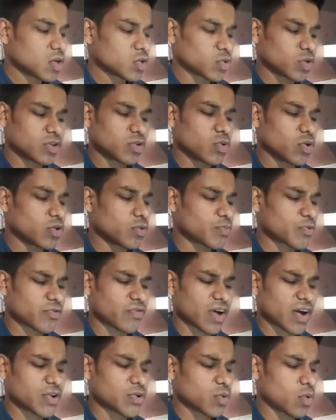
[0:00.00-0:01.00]
so it's going to
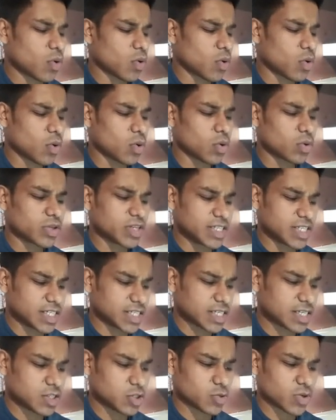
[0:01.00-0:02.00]
provide you all the
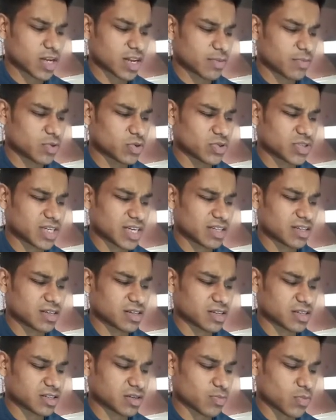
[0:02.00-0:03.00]
details you can able to check
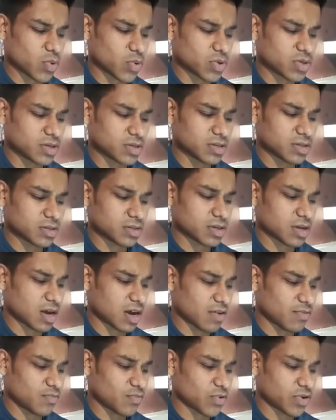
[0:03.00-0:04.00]
the testimonials they
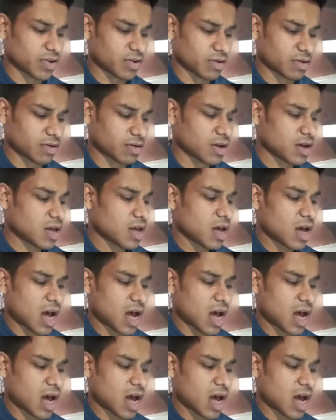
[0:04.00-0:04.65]
have put here